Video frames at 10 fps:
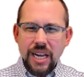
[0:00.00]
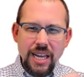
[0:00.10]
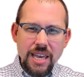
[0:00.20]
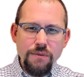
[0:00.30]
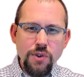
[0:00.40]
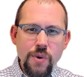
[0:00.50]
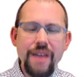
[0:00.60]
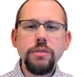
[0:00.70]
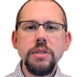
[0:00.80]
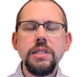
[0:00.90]
And if you
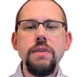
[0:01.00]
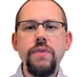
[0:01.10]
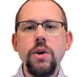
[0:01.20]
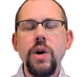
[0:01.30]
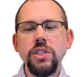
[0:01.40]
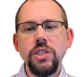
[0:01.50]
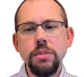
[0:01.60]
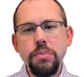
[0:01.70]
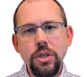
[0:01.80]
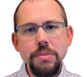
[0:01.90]
have specific questions,
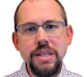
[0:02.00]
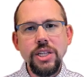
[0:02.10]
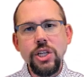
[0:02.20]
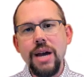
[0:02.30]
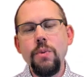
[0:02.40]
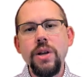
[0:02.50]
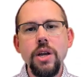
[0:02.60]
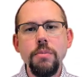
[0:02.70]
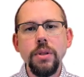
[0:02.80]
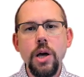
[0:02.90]
put them in the chat
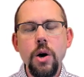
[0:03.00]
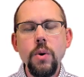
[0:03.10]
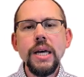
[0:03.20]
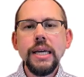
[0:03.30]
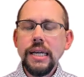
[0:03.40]
window below,